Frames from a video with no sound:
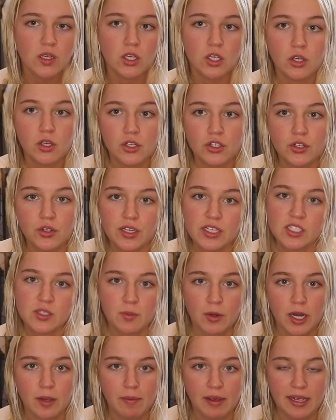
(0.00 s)
You could do like
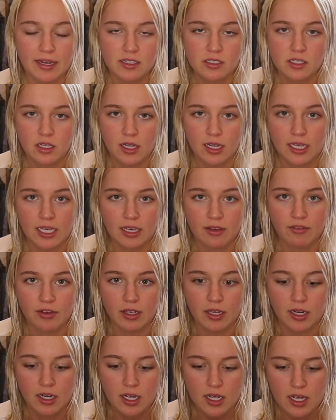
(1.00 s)
spray paint to like give
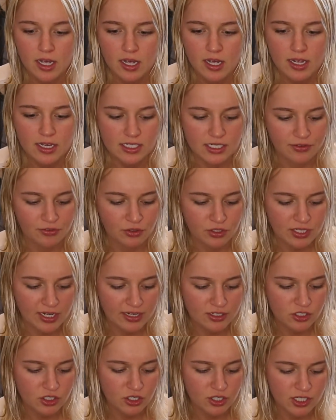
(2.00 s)
it different
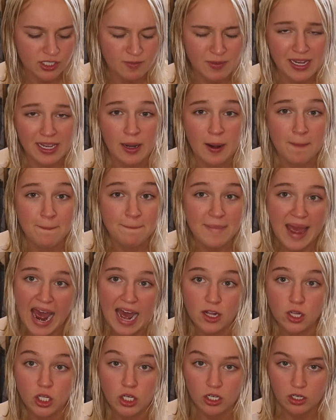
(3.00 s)
textures, make it a
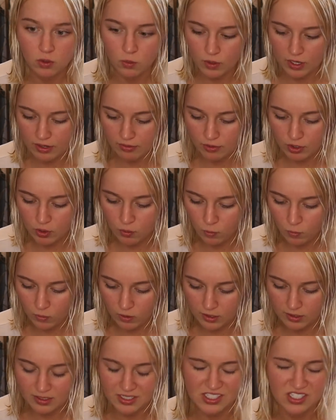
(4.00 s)
matte look, whatever you
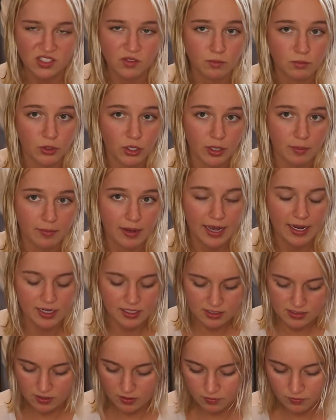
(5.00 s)
want. This is pretty matte
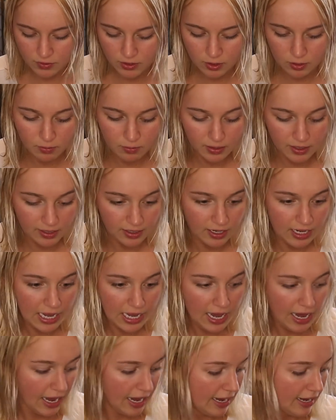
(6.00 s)
itself though, but
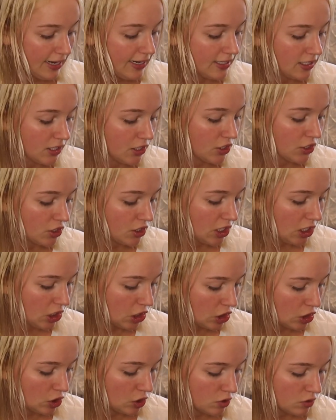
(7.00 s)
I literally
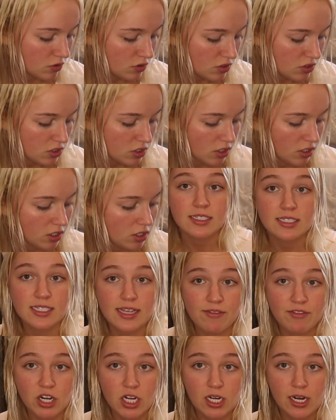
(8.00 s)
used
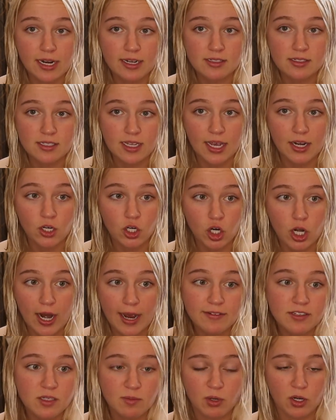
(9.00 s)
79-cent
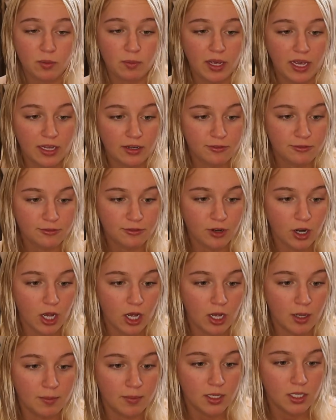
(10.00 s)
Craft Smart paint
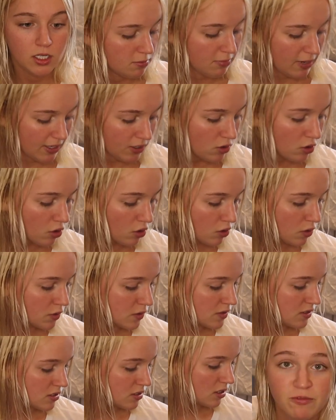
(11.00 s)
from
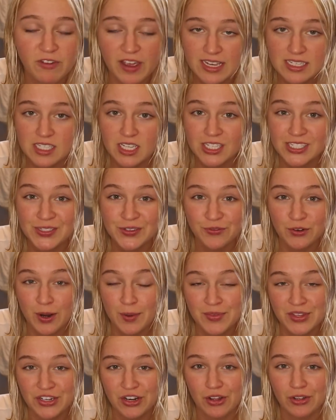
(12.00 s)
Michael's, vases
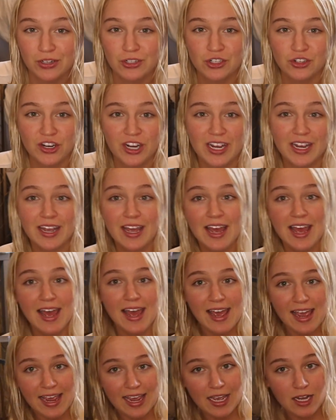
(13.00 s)
from the Dollar Tree,
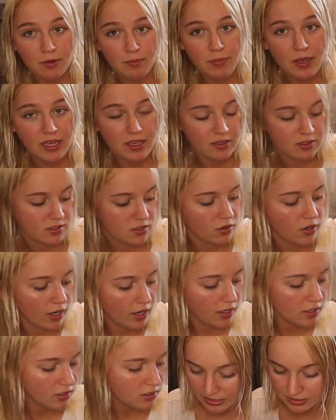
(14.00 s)
and baking
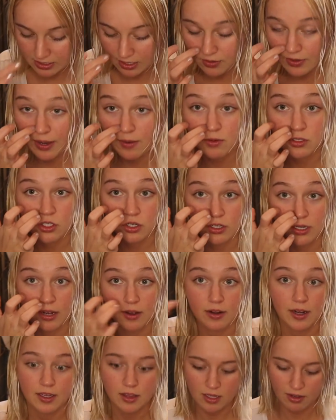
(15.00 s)
soda. That's how that one turned out,
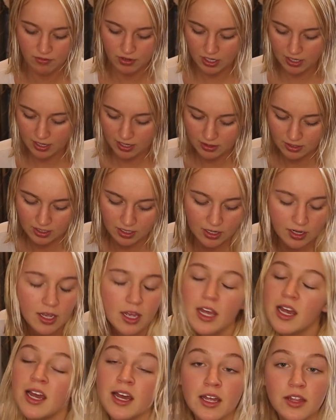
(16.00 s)
and I love it. And then
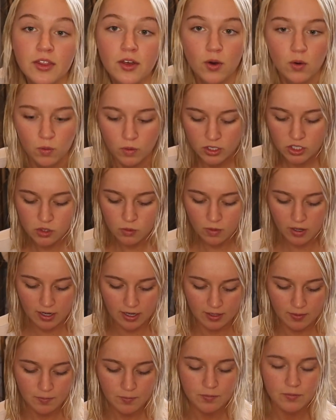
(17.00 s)
the orange
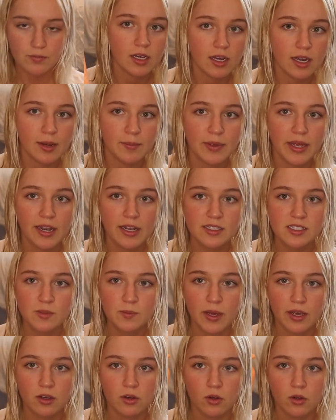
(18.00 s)
one, I made it
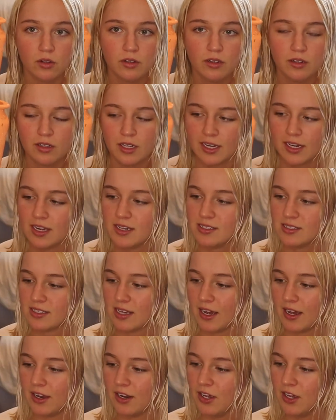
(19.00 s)
speckled, like I
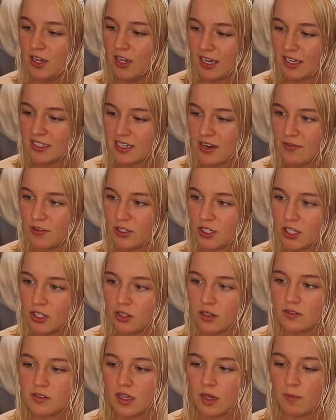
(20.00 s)
said. It definitely
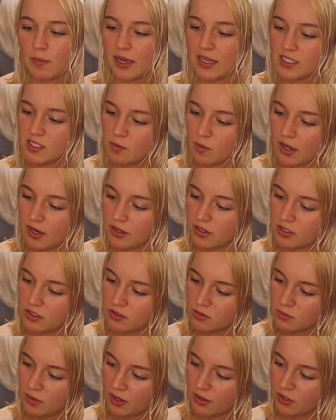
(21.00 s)
looks like paint
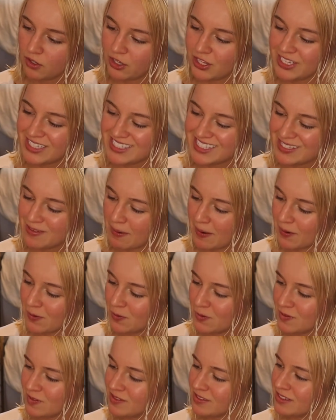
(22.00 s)
splatters rather than
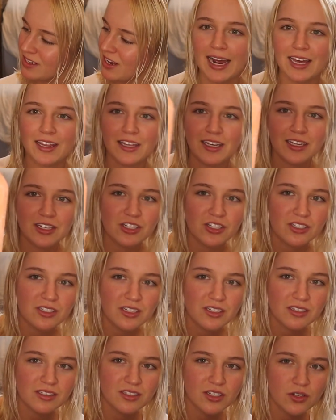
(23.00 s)
speckles. I think it just
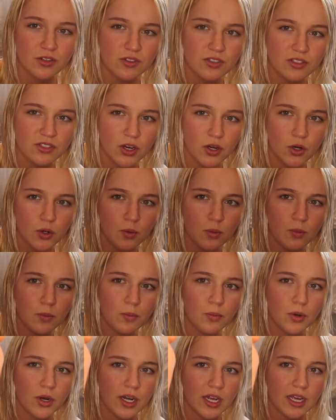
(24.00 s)
is still so
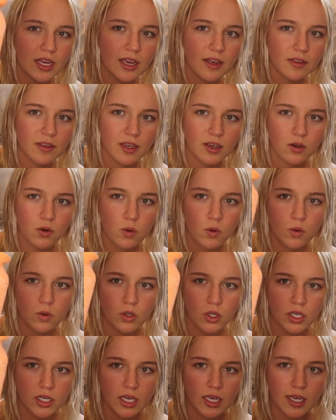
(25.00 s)
pretty and like cool
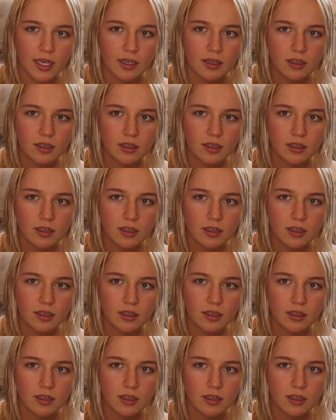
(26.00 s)
looking.